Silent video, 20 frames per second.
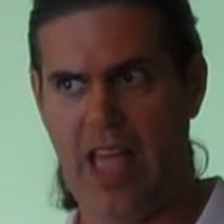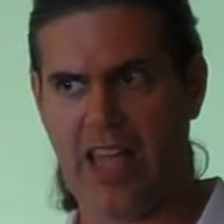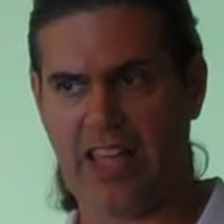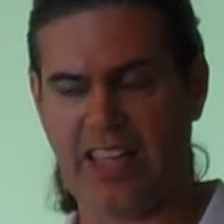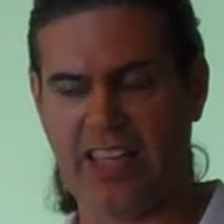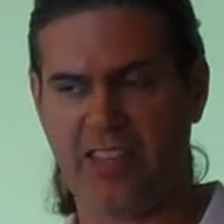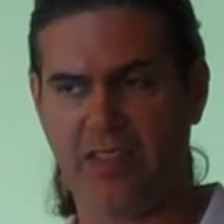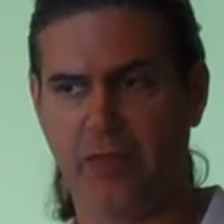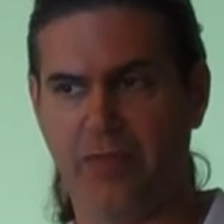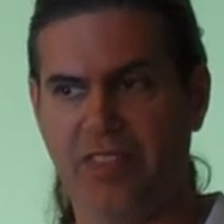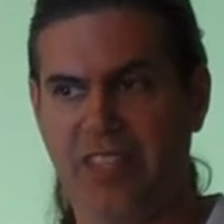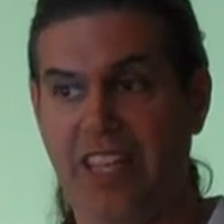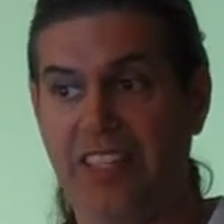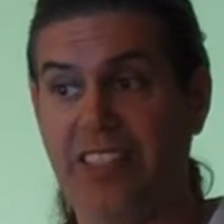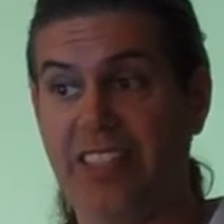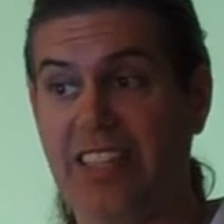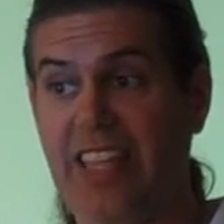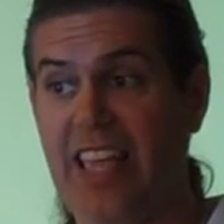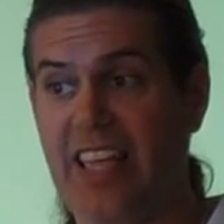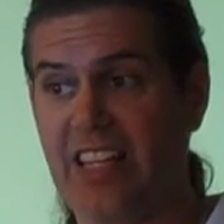I give them
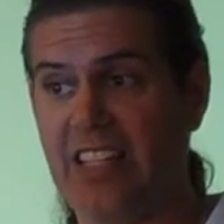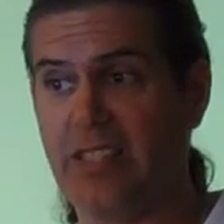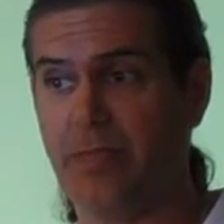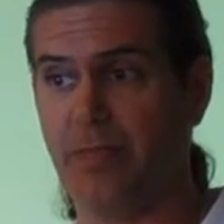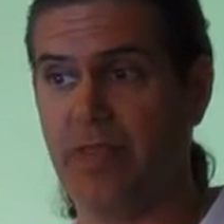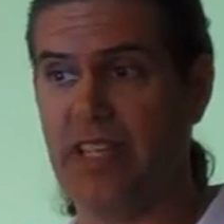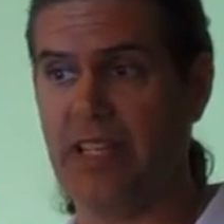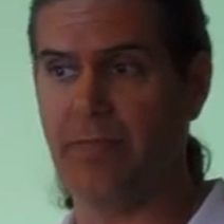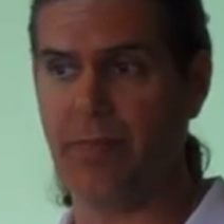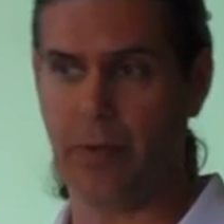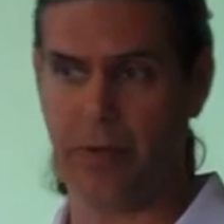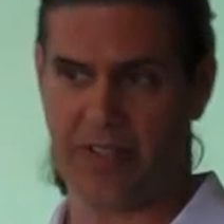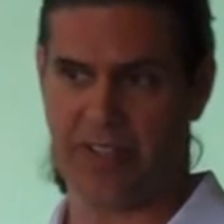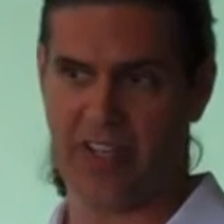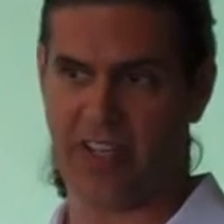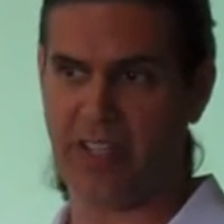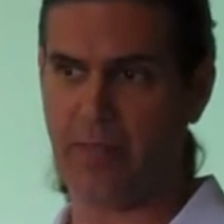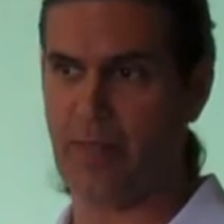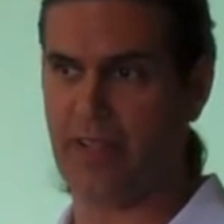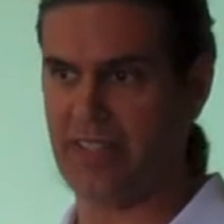desiccated spleen. Remember we
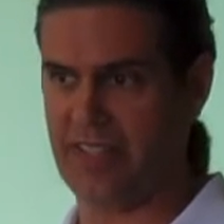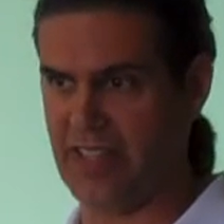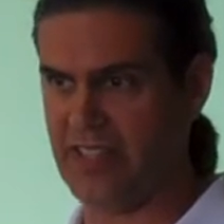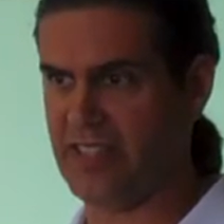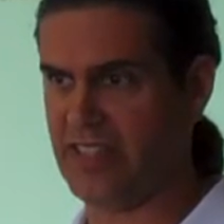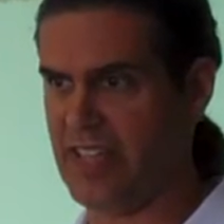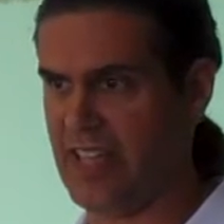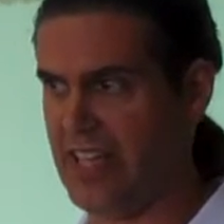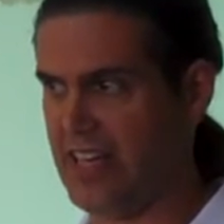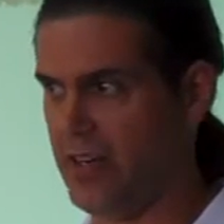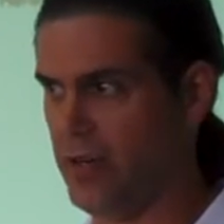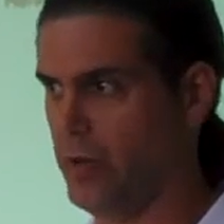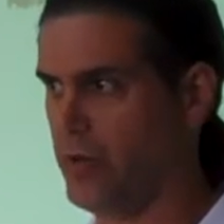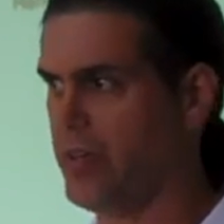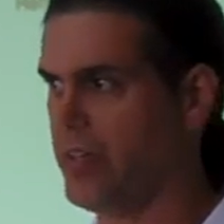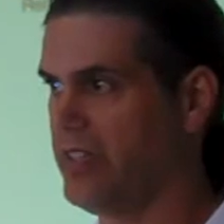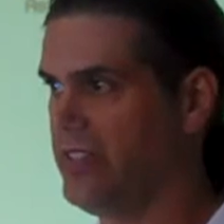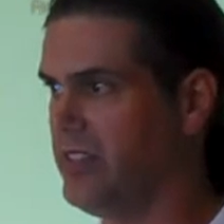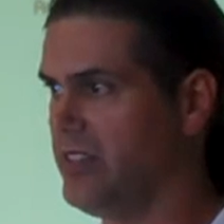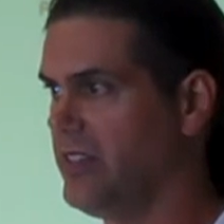talked about desiccated
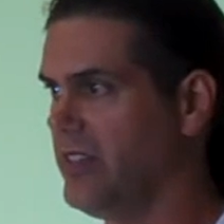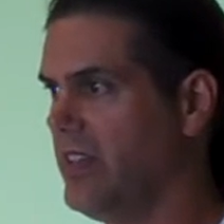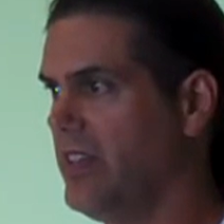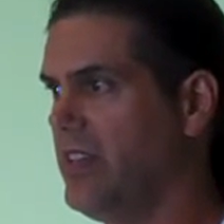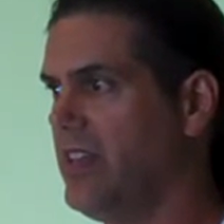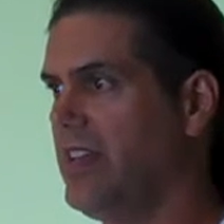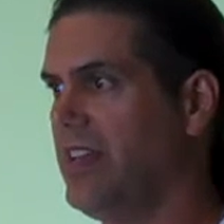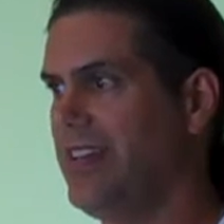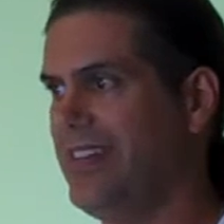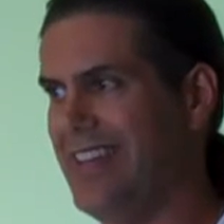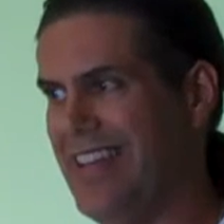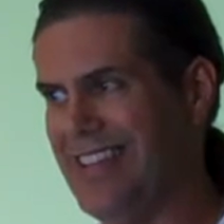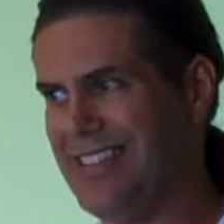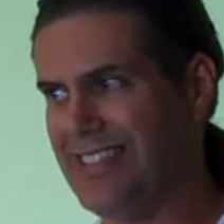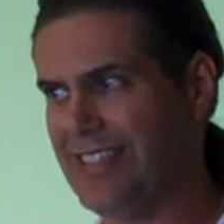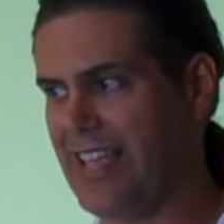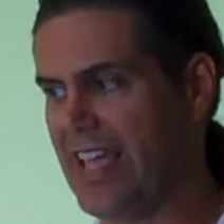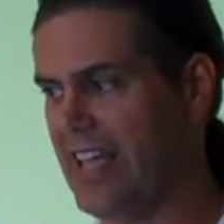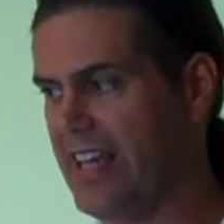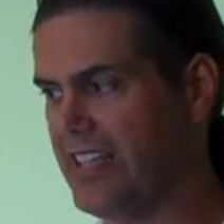organs?
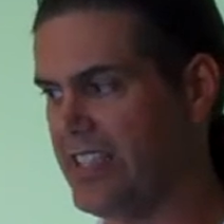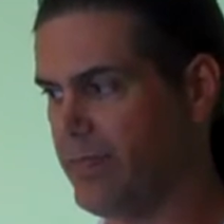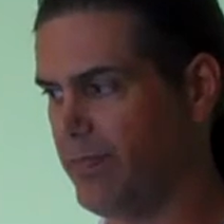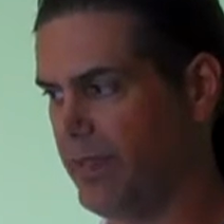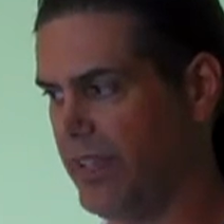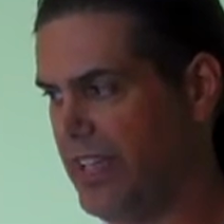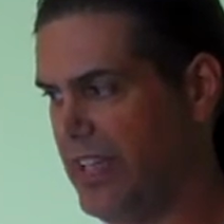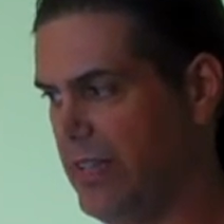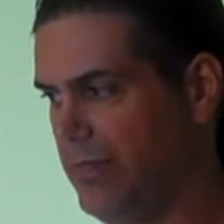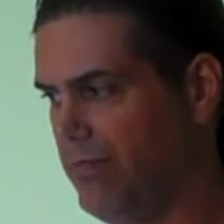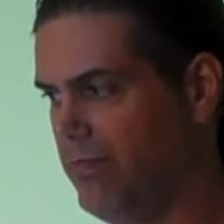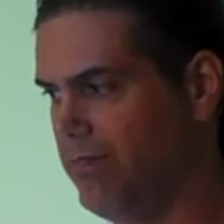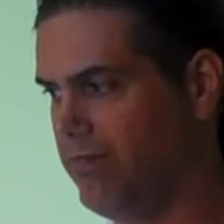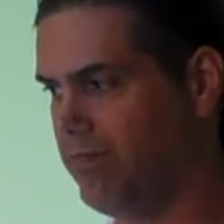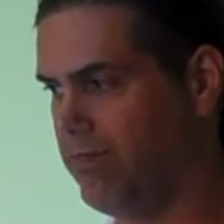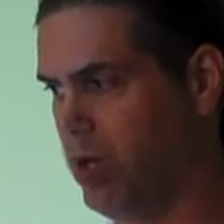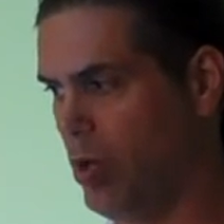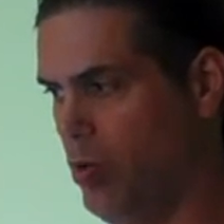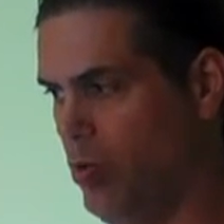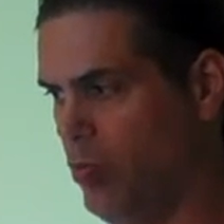Desiccated spleen,
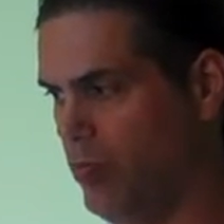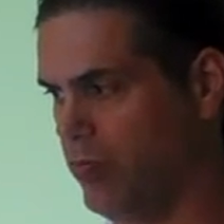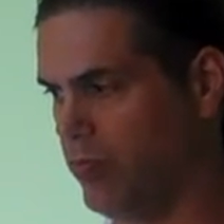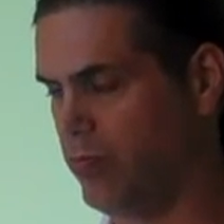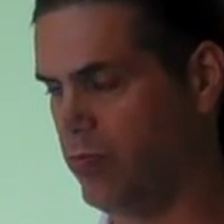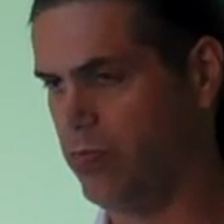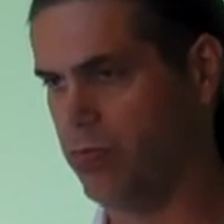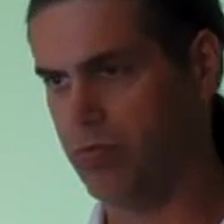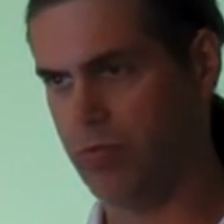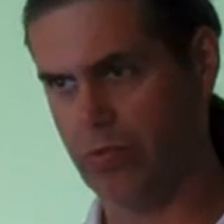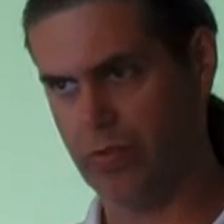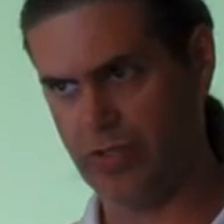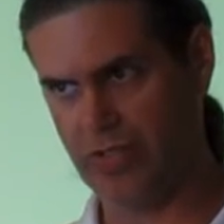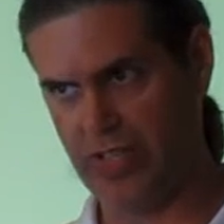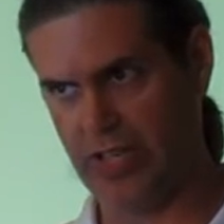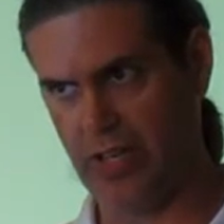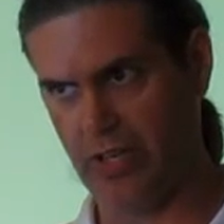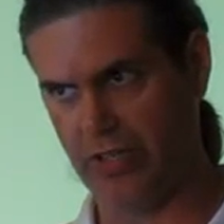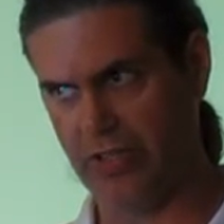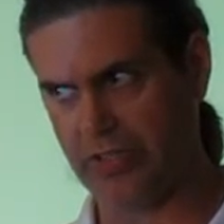poof,
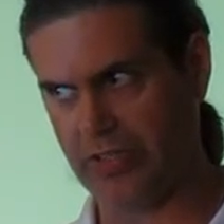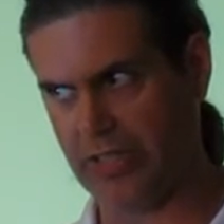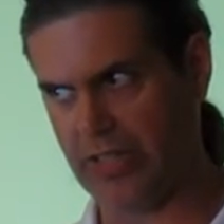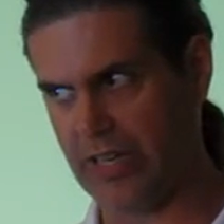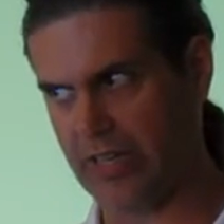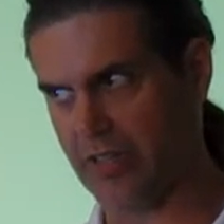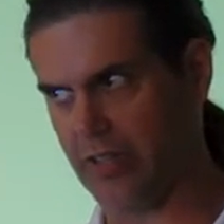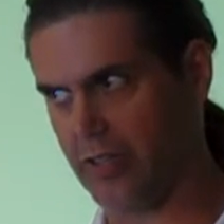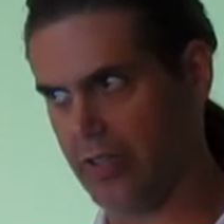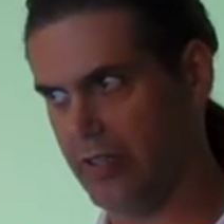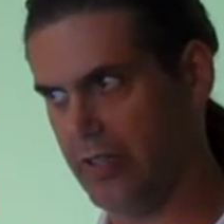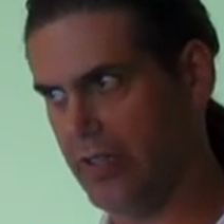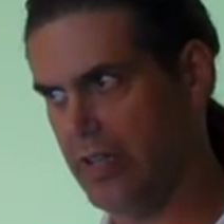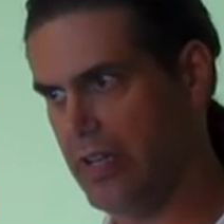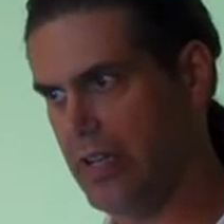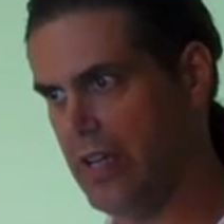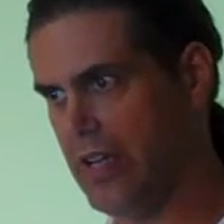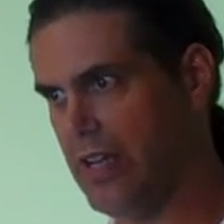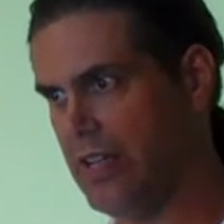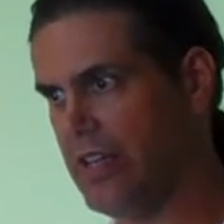she held it together.
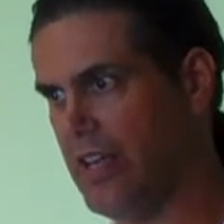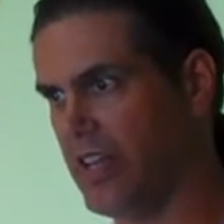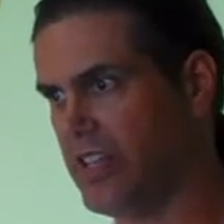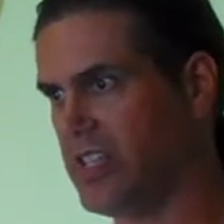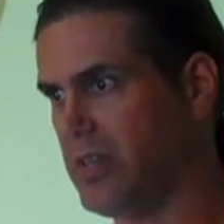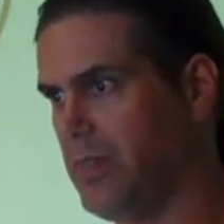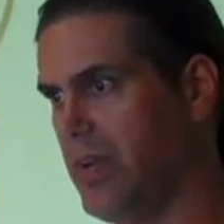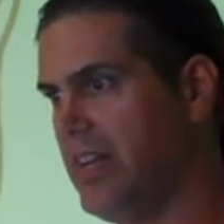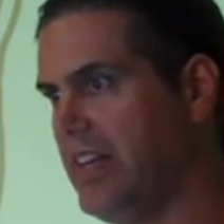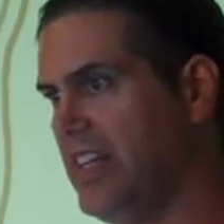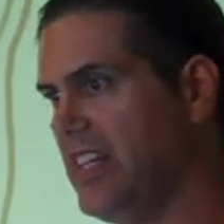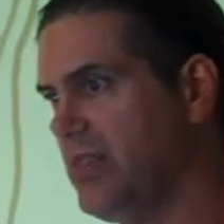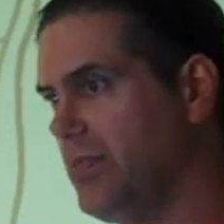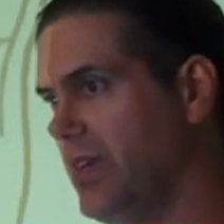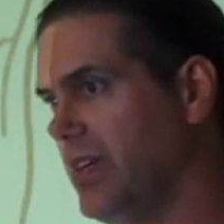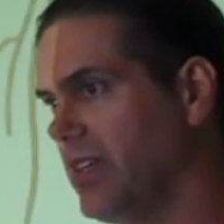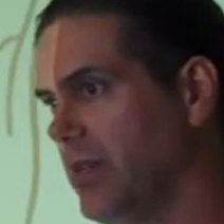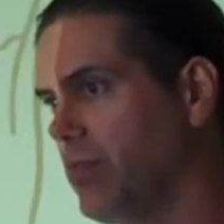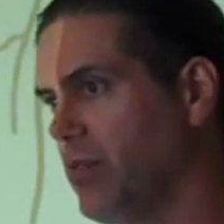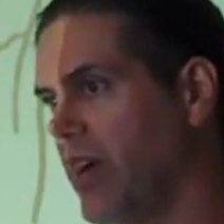Now she may need to
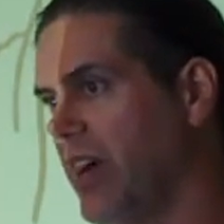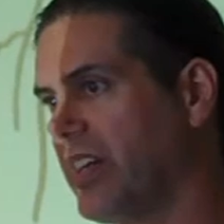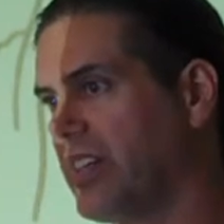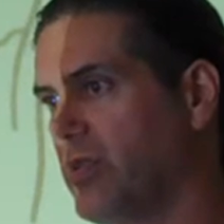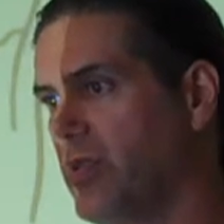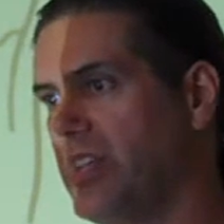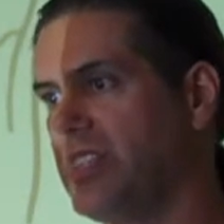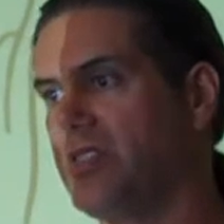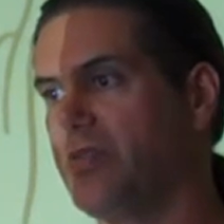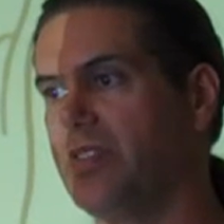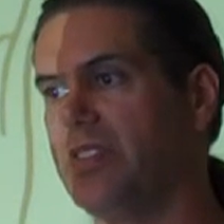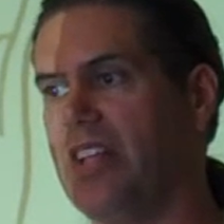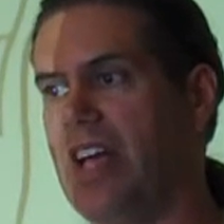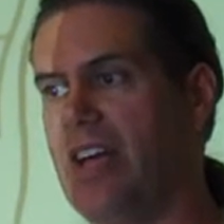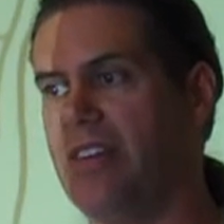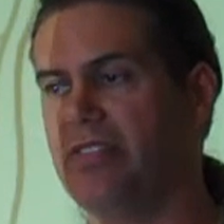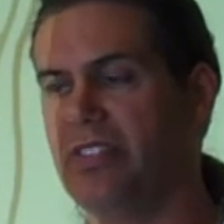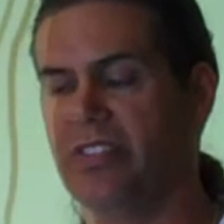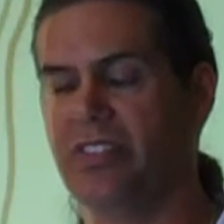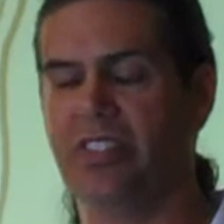be on the product the rest of her
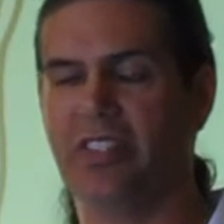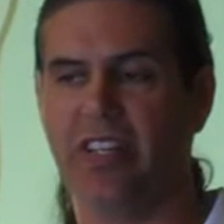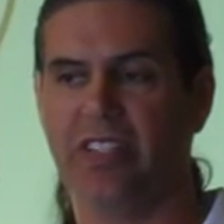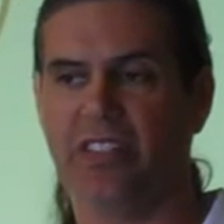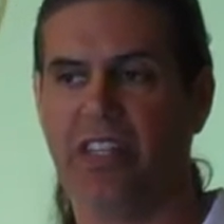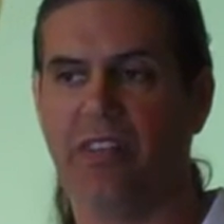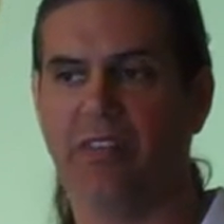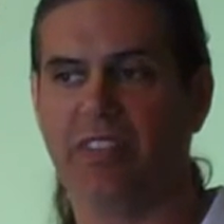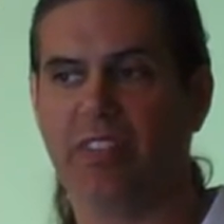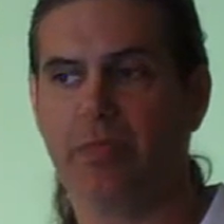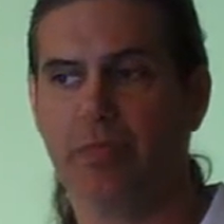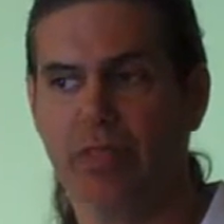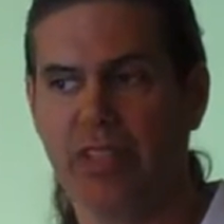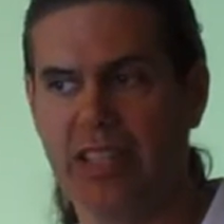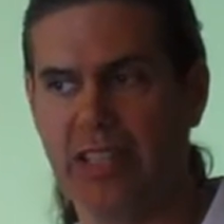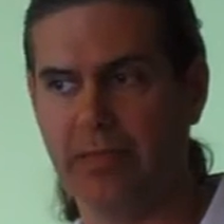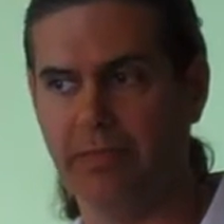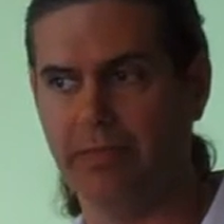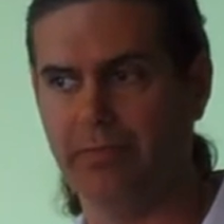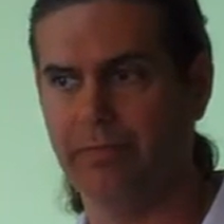life since she doesn't have a
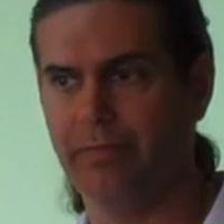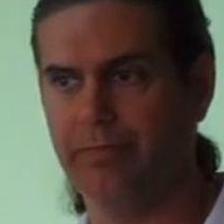spleen.